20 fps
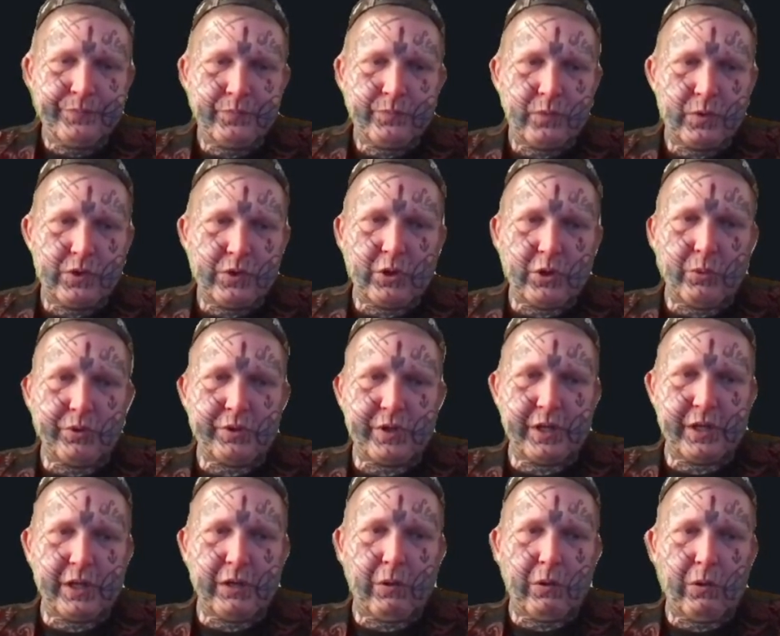So we'll
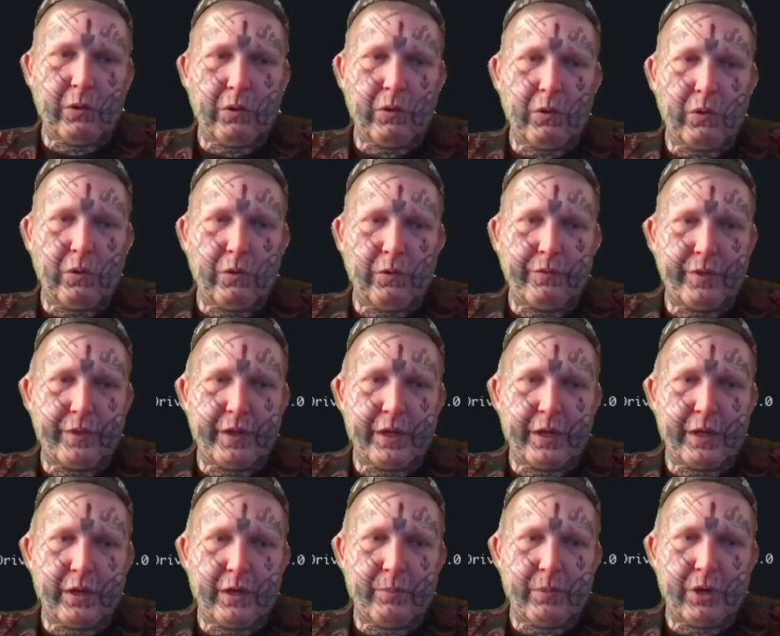see all of
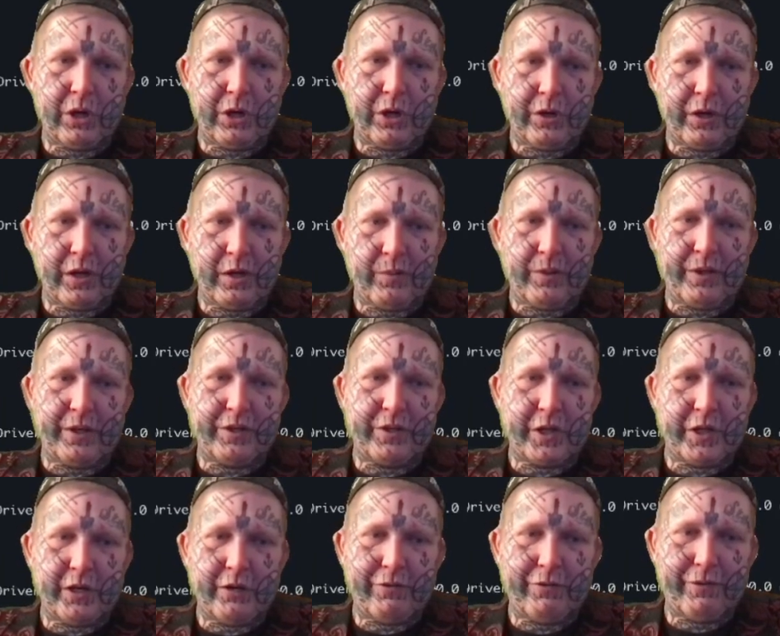the MongoDB
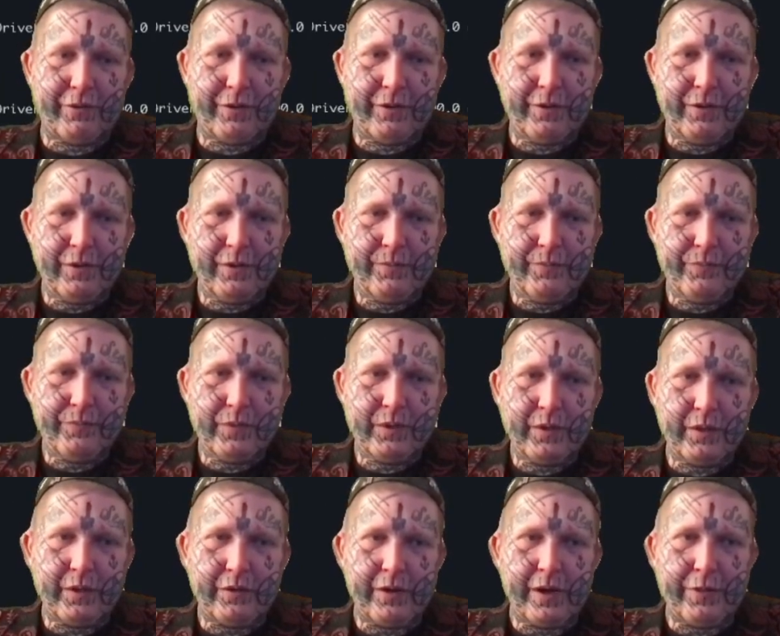stuff.
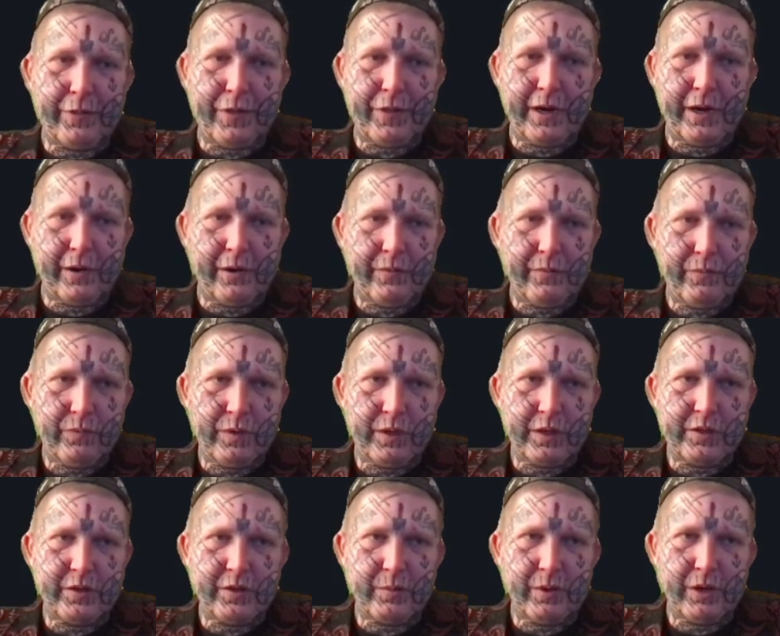They're right there.
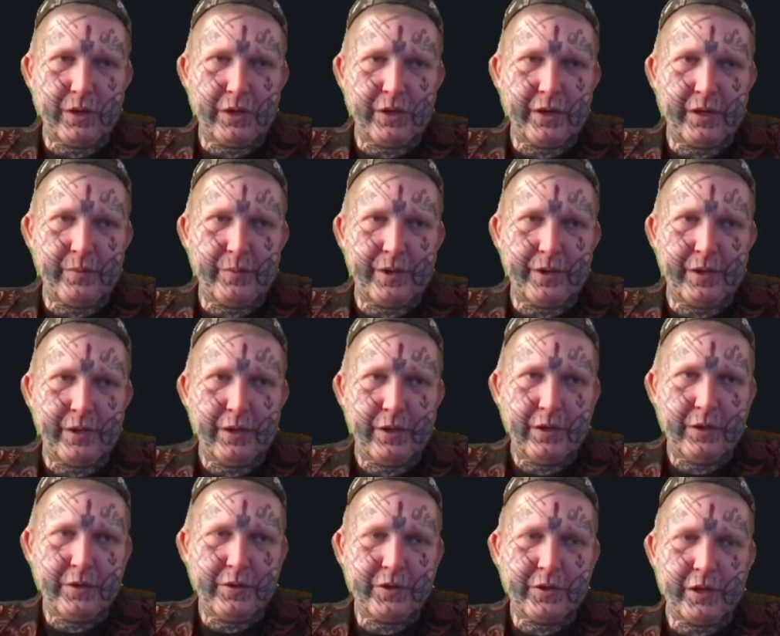This is the MongoDB
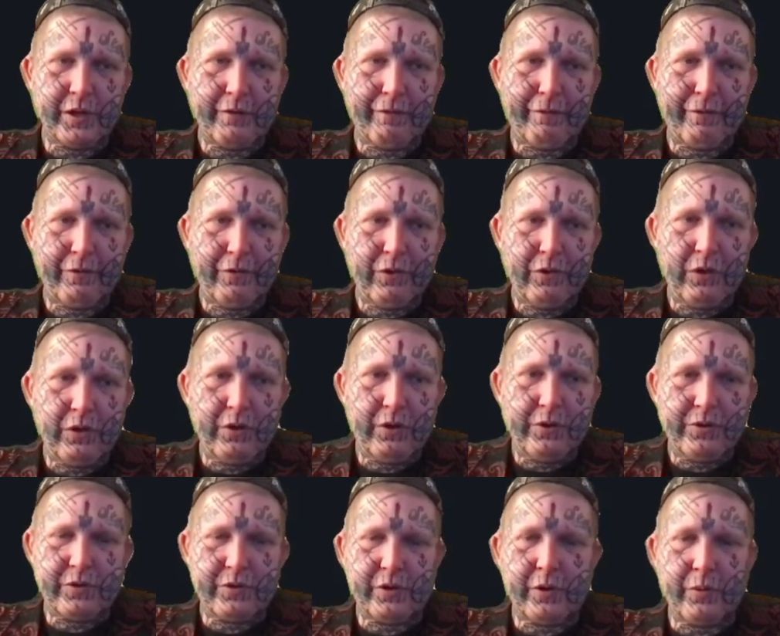stuff.
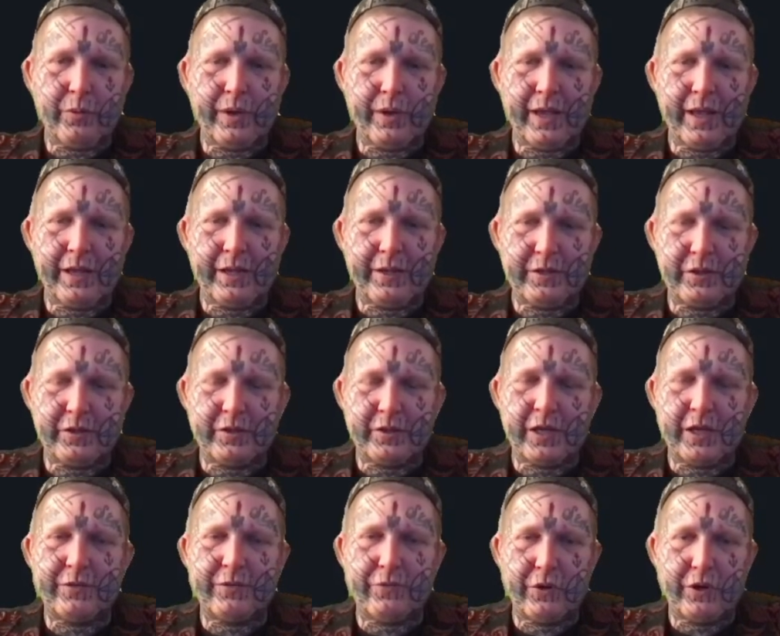So we got a
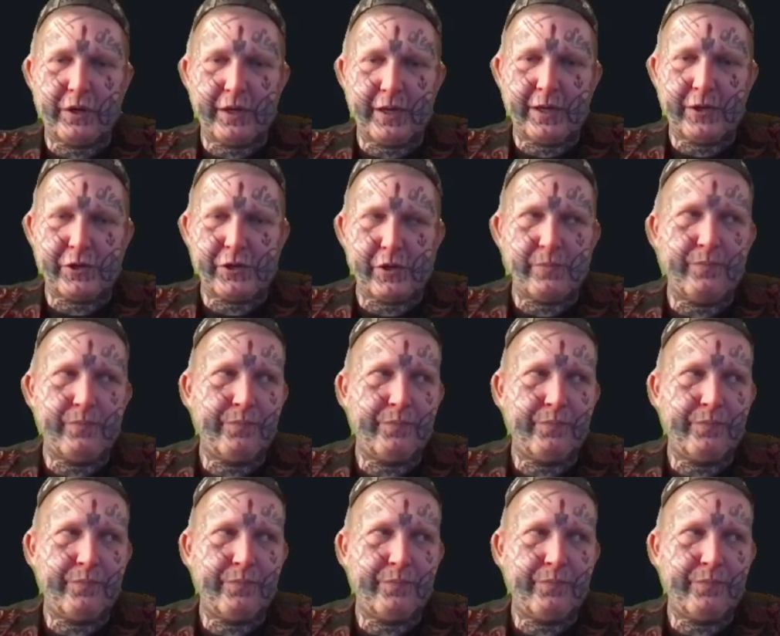successful connection.